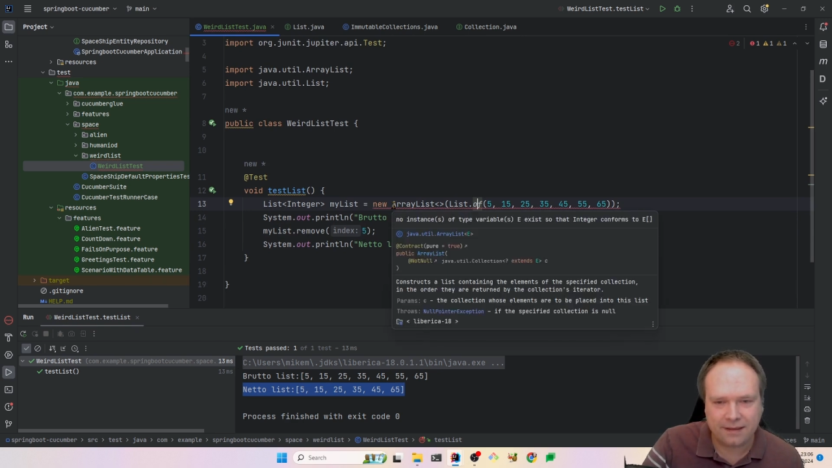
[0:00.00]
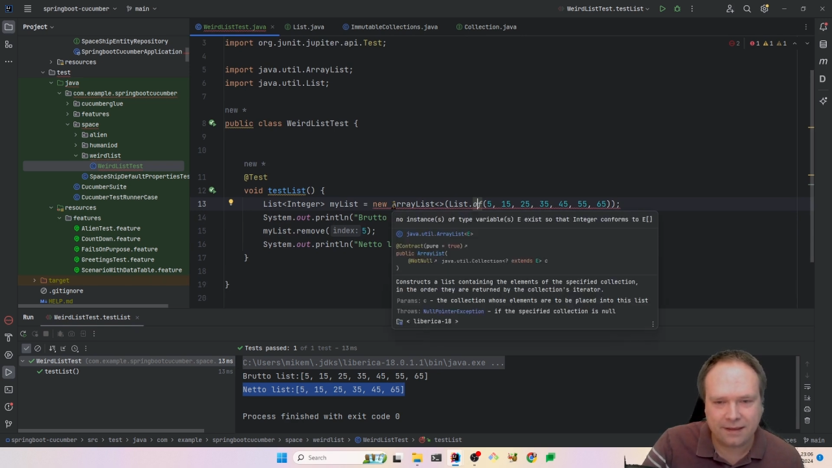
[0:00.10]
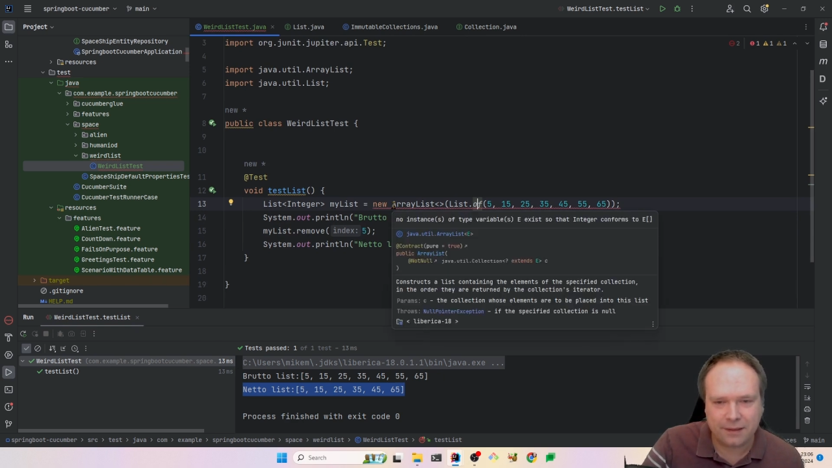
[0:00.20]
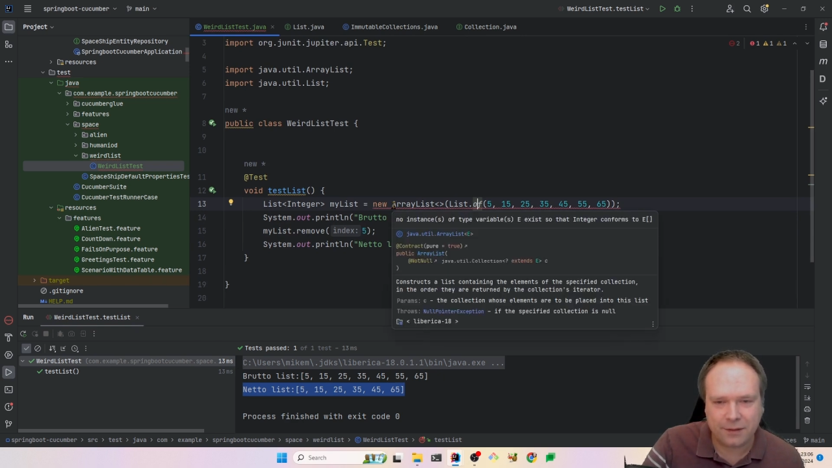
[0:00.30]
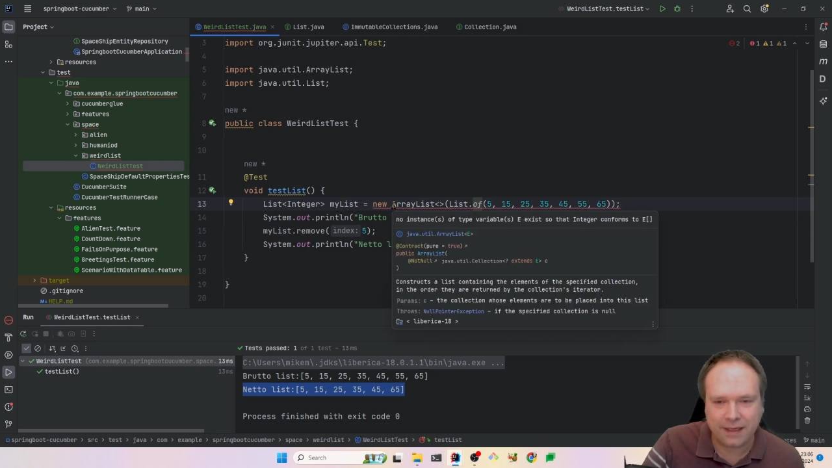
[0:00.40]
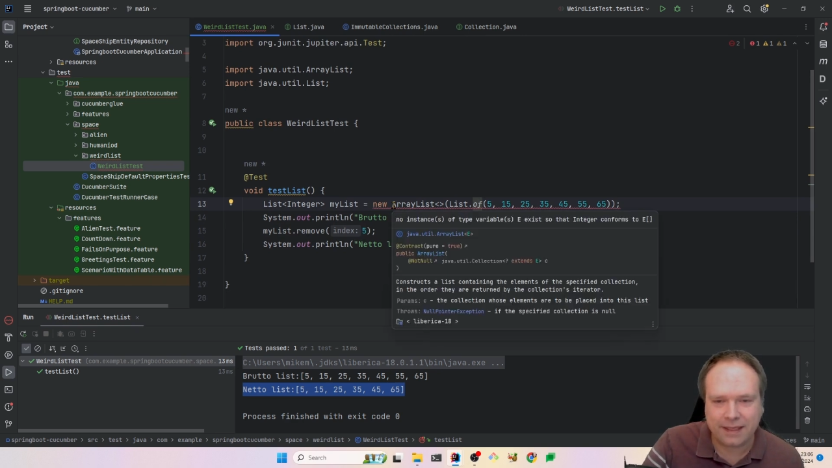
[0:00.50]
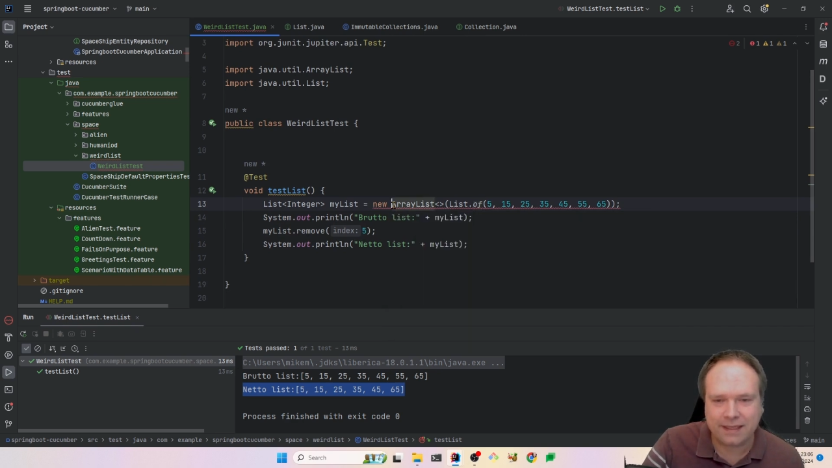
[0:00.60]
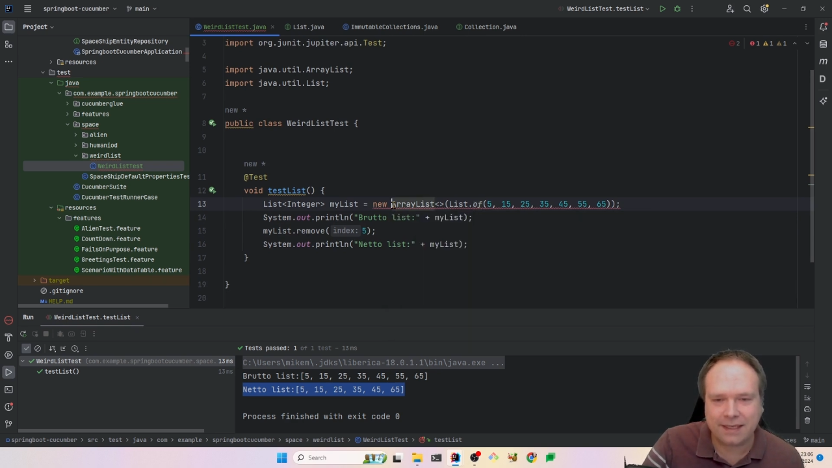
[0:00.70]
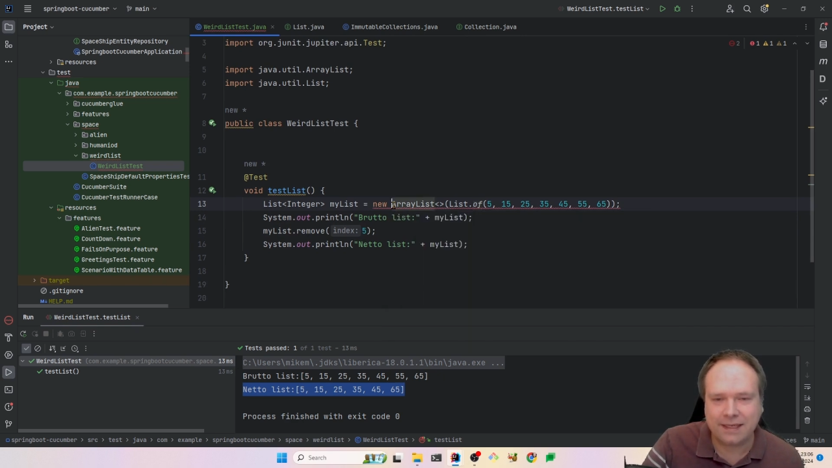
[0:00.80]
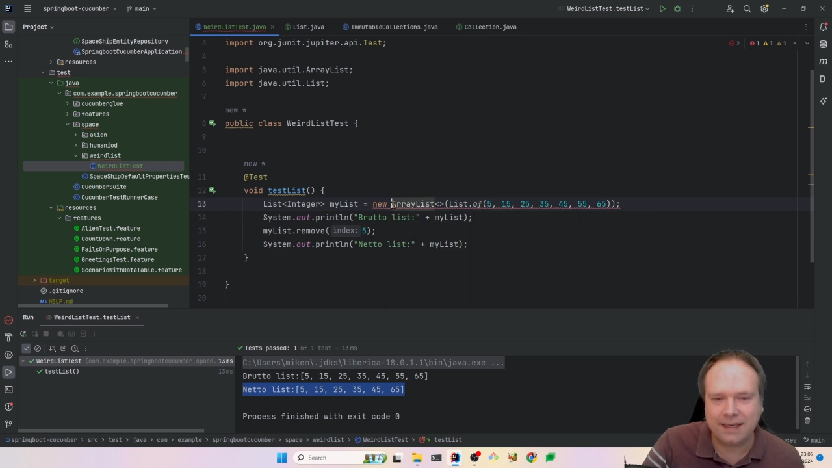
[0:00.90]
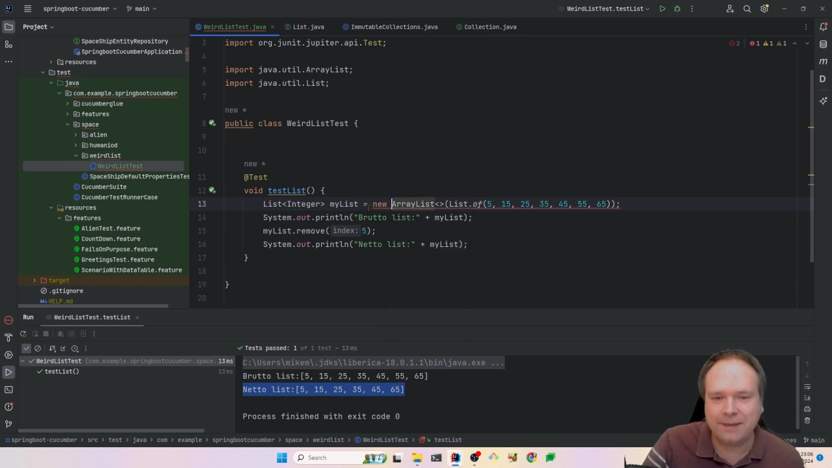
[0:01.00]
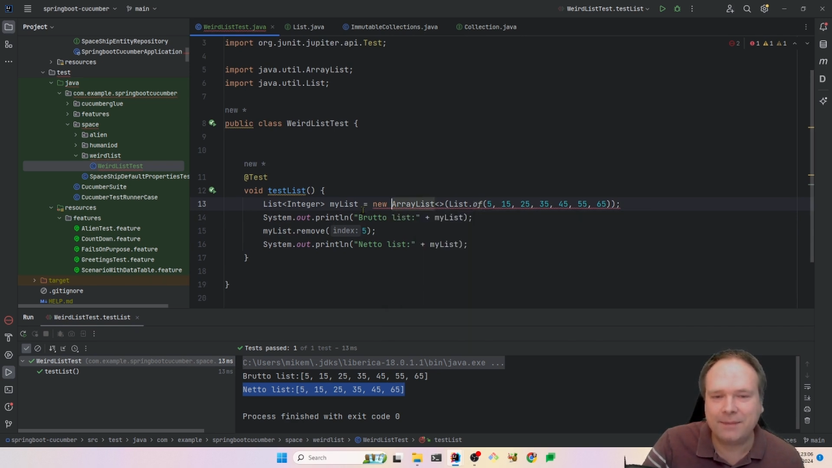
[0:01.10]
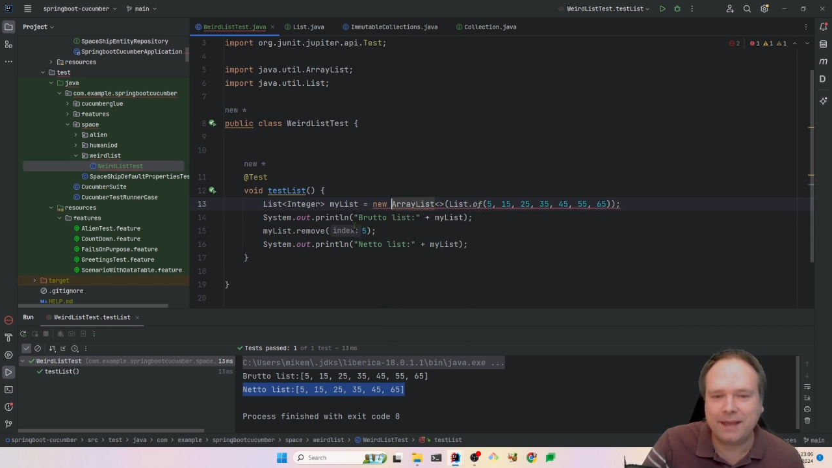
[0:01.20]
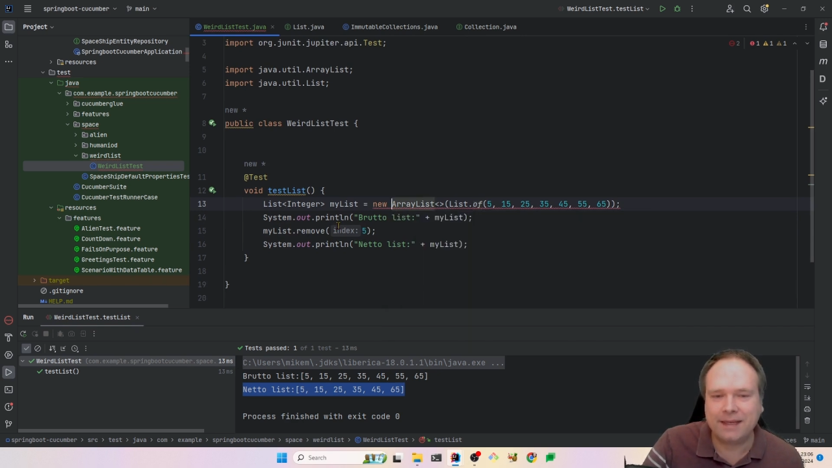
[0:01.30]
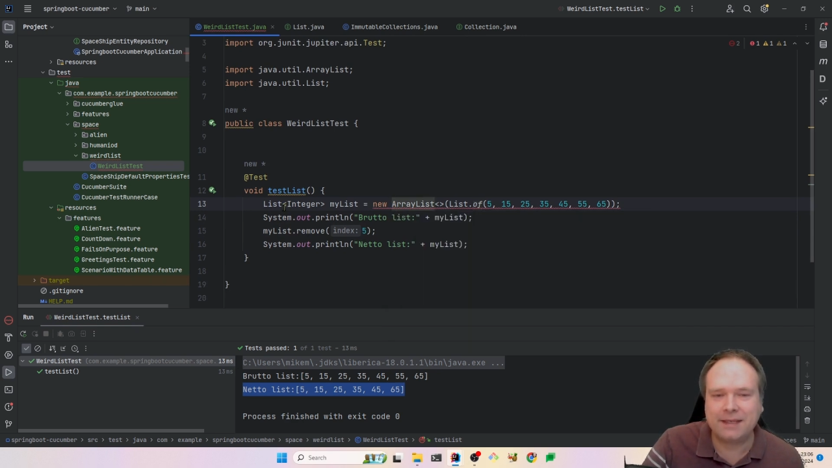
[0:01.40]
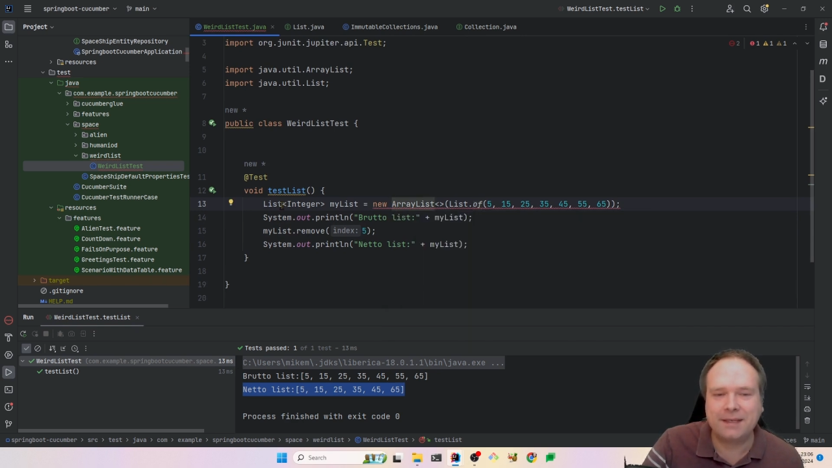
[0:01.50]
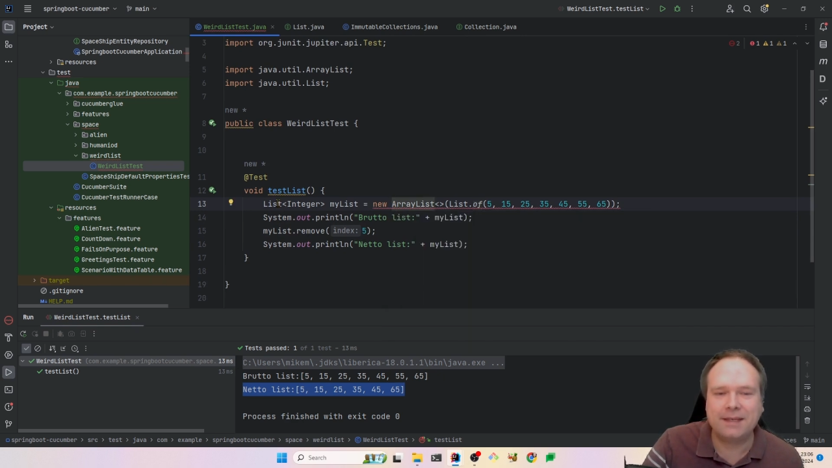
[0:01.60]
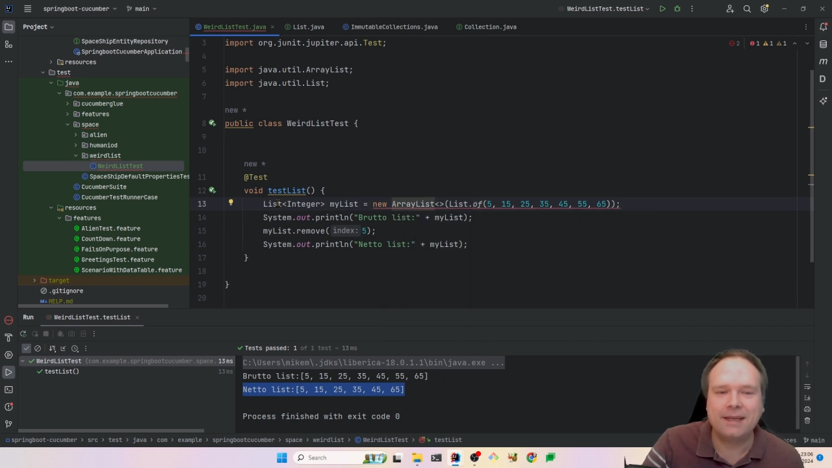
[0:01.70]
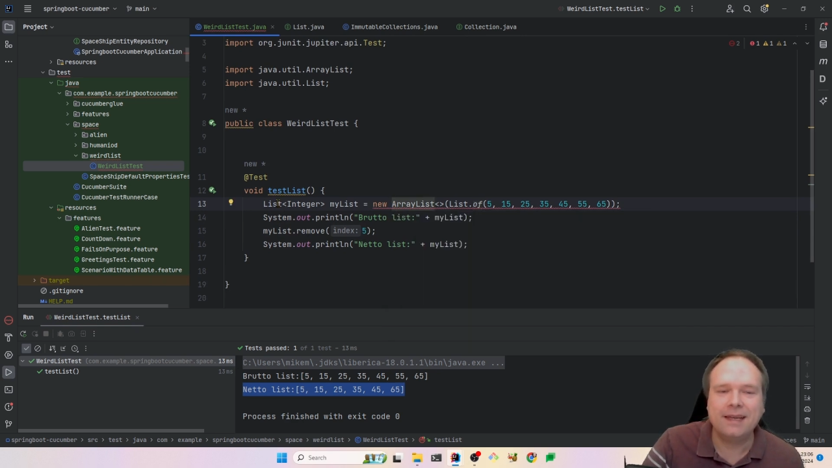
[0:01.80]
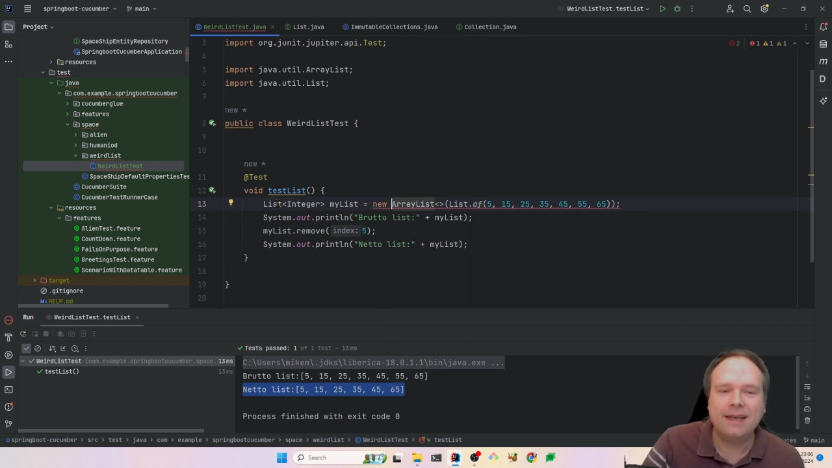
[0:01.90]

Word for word: the, trick is actually that